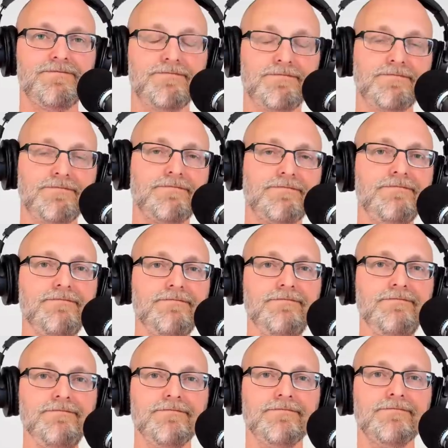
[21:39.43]

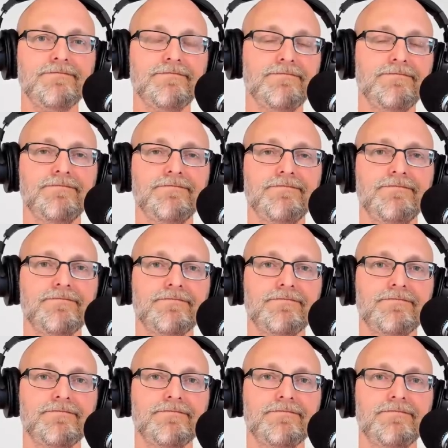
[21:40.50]

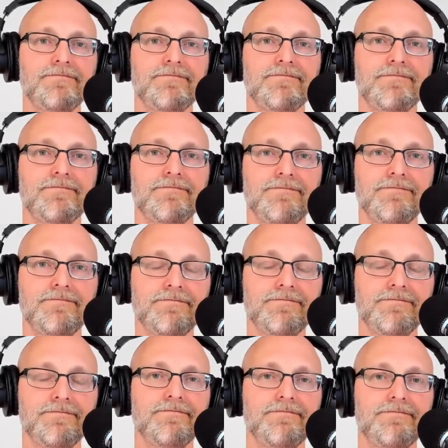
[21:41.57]

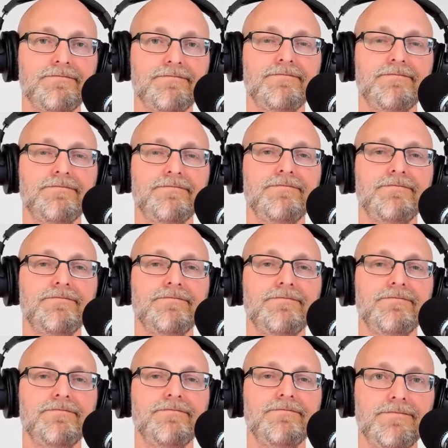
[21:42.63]

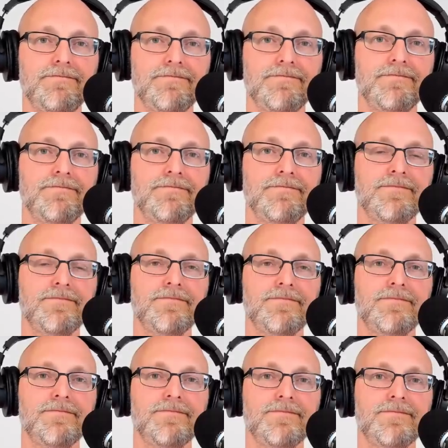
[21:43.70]

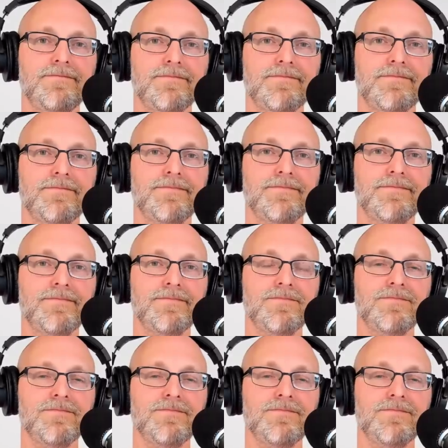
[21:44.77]

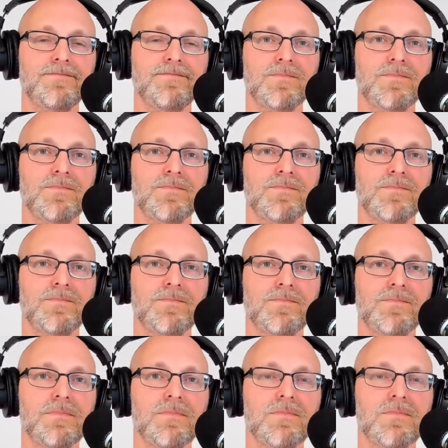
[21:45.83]

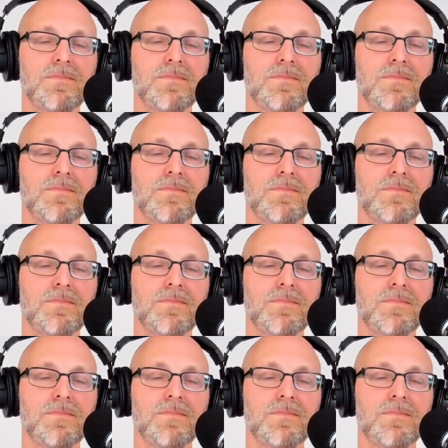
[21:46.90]
This person isn't speaking.